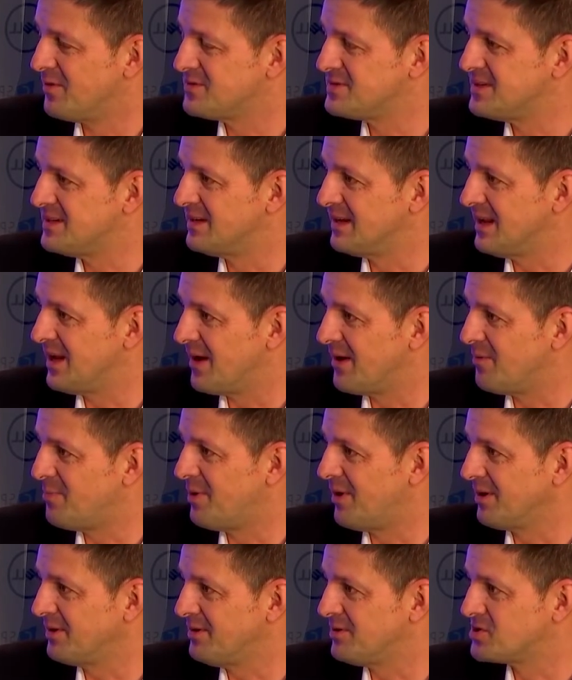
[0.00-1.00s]
we have seen a lot
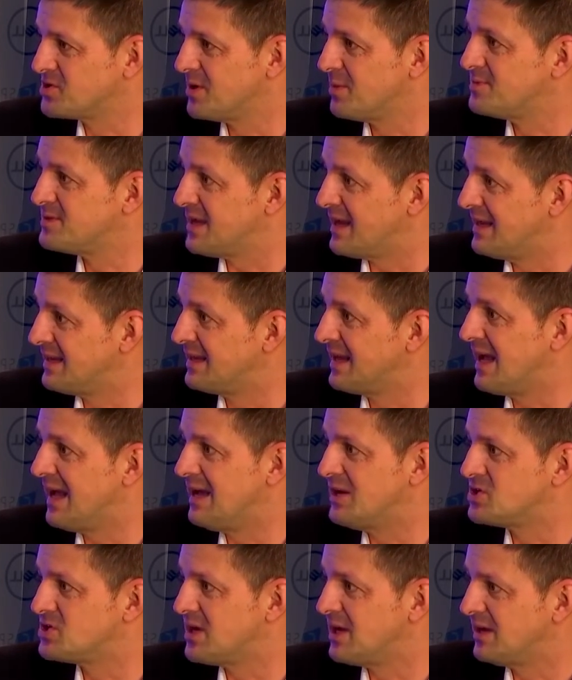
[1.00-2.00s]
of partnerships
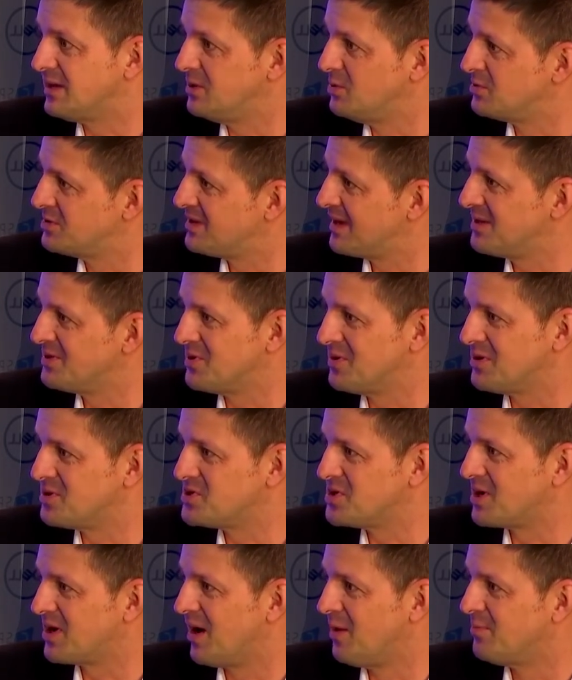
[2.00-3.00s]
engaging new
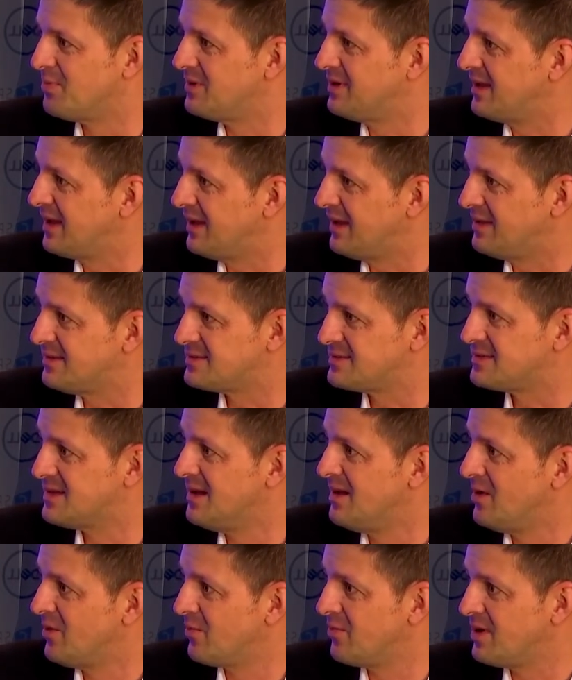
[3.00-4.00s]
technology companies
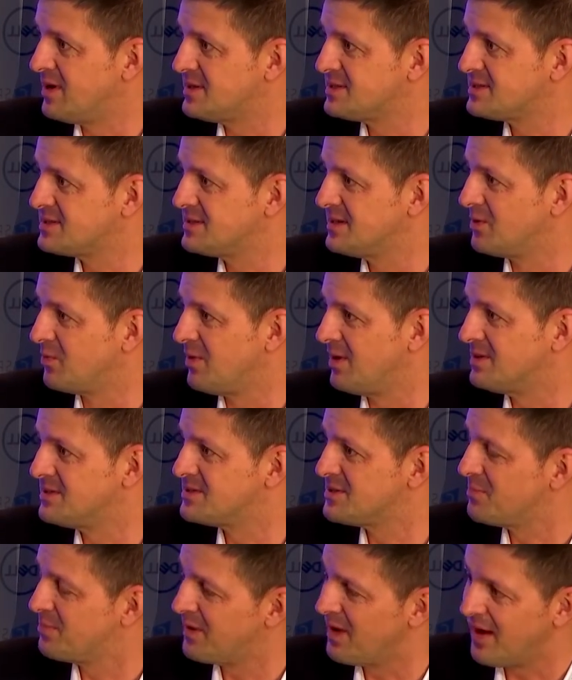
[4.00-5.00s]
with tier
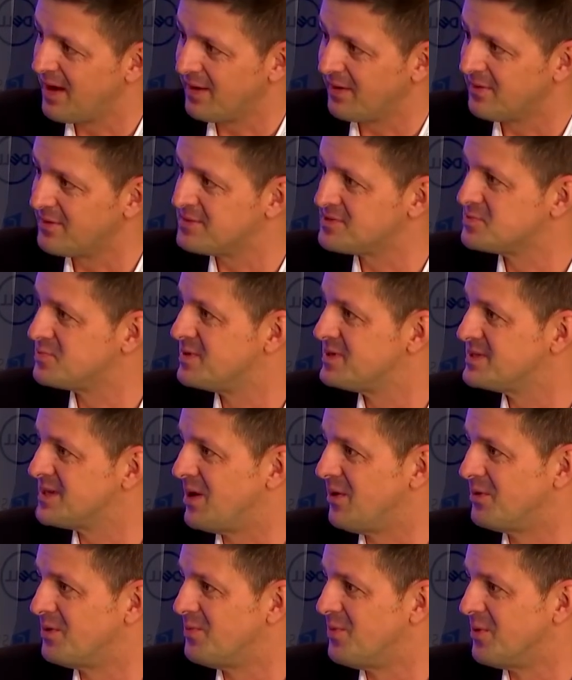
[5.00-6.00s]
one suppliers,
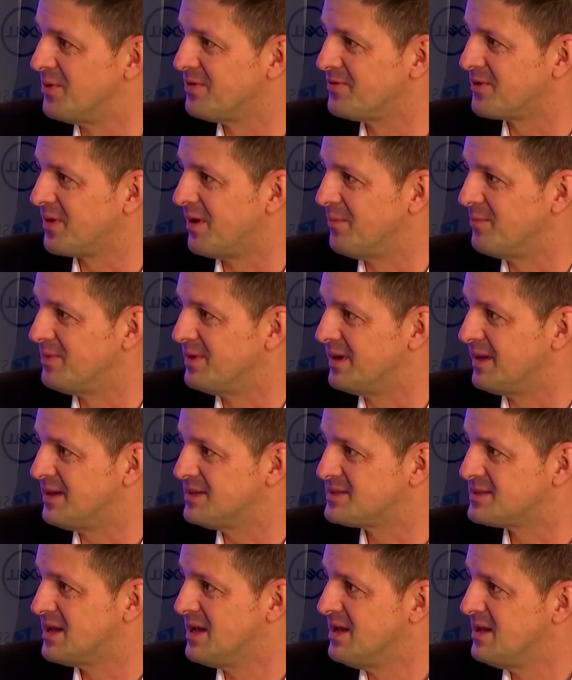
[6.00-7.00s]
with automotive
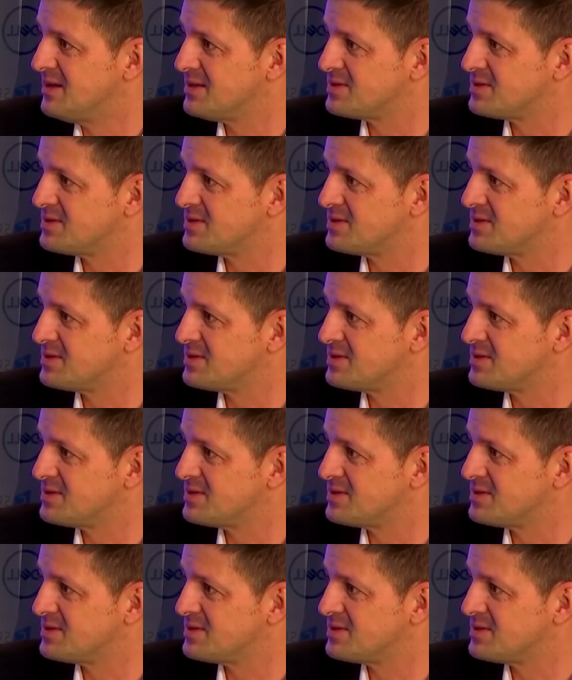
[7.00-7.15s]
companies,